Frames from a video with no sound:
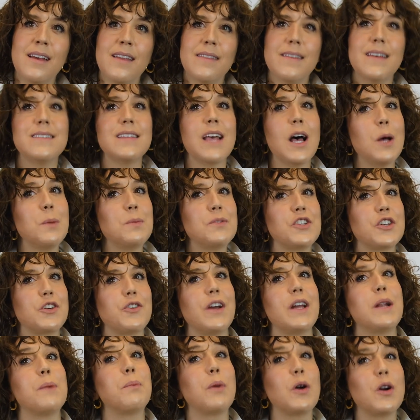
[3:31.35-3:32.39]
This helps to
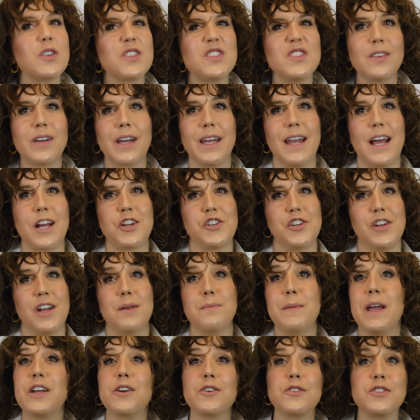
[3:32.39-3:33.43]
create a personal connection
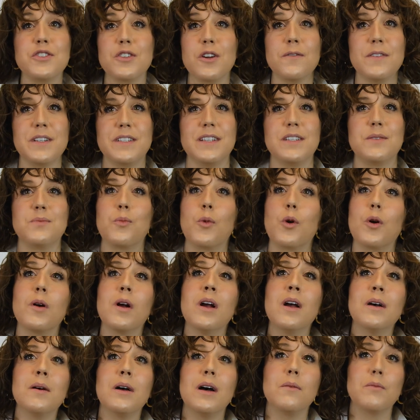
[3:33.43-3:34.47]
and make your services
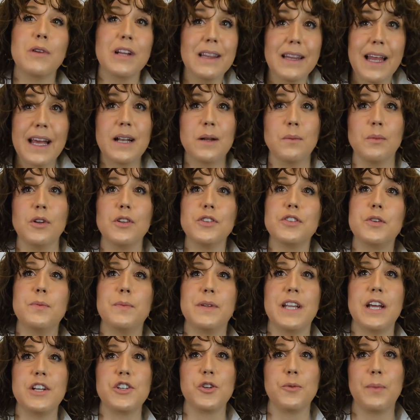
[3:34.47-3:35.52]
more relatable to
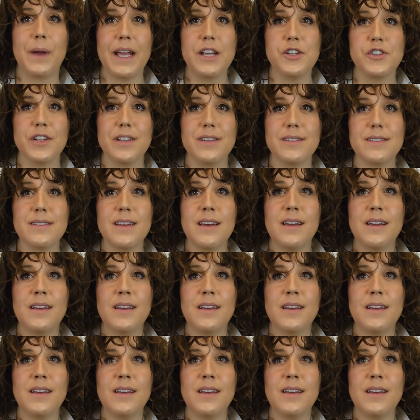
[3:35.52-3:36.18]
potential patients.